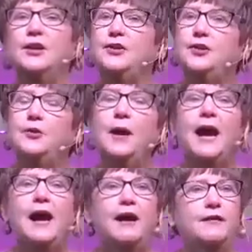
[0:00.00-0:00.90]
you
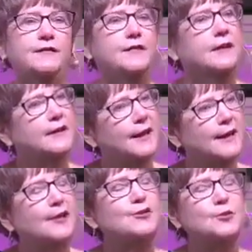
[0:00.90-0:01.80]
have
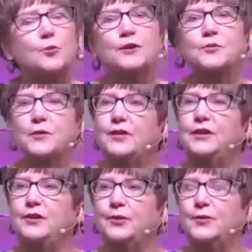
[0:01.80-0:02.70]
a source
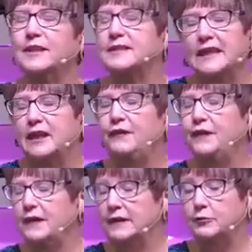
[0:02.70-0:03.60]
within you that is
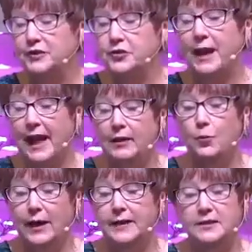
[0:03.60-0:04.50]
infinitely richer
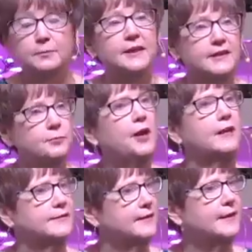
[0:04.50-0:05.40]
and waiting to be
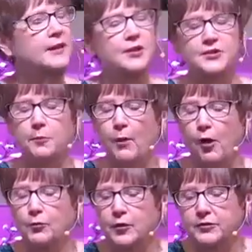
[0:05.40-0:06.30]
expressed. So
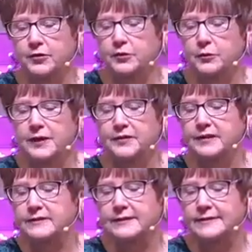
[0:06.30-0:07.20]
Paul wrote to the
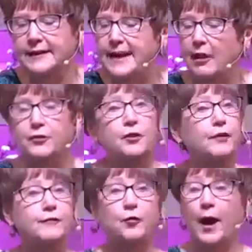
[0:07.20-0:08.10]
Corinthians and said, now there
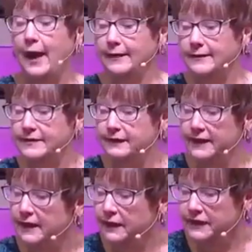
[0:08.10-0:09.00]
are varieties of
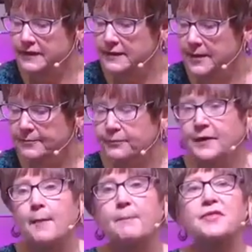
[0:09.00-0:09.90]
gifts,
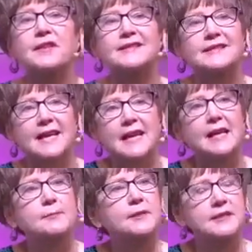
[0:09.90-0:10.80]
but the
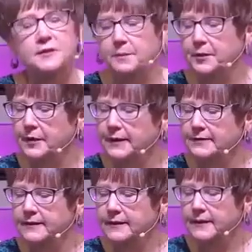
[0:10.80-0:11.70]
same Spirit.
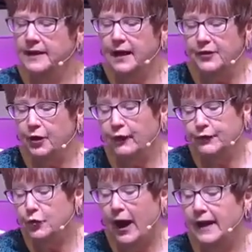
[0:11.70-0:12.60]
There are
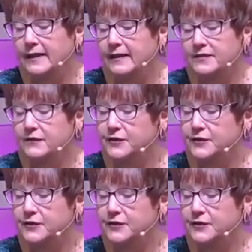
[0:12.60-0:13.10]
varieties of